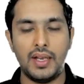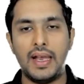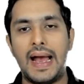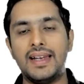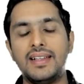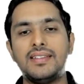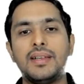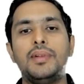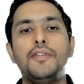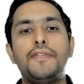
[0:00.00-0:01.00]
and in the
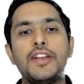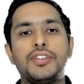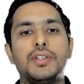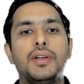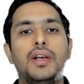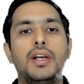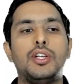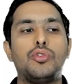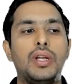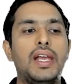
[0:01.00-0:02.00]
similar fashion
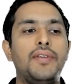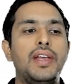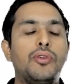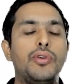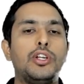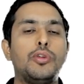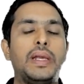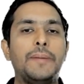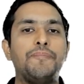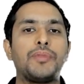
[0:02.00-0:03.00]
today we are going to
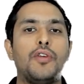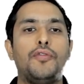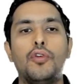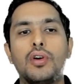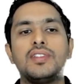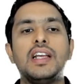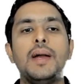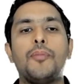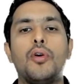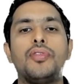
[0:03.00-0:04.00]
be focusing
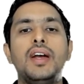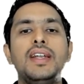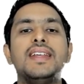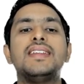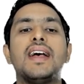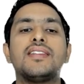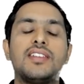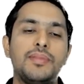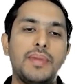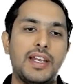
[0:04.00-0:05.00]
upon the
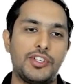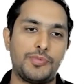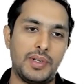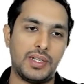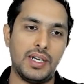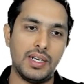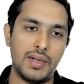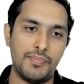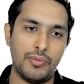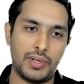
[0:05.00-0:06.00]
disaster management ka
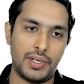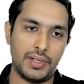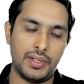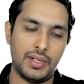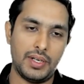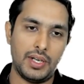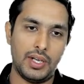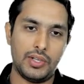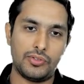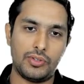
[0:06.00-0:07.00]
component.
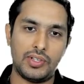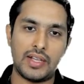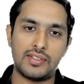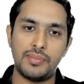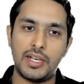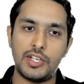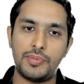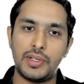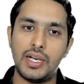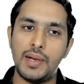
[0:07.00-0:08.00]
So disaster
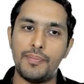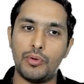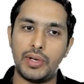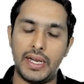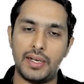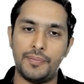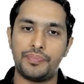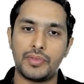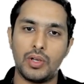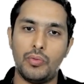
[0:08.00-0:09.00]
management ka component,
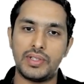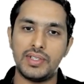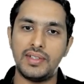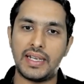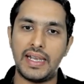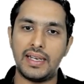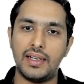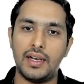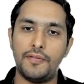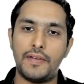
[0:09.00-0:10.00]
which is again
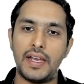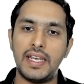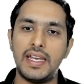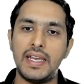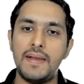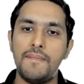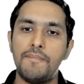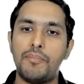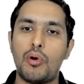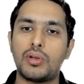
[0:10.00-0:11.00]
a very
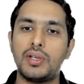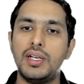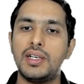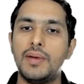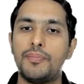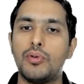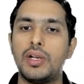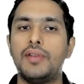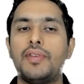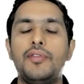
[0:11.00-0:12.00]
important
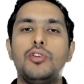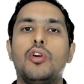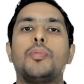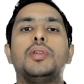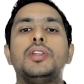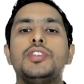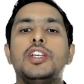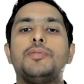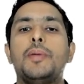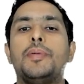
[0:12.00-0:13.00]
component when we talk about the
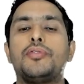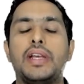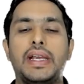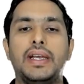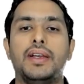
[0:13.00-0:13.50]
GS paper 3.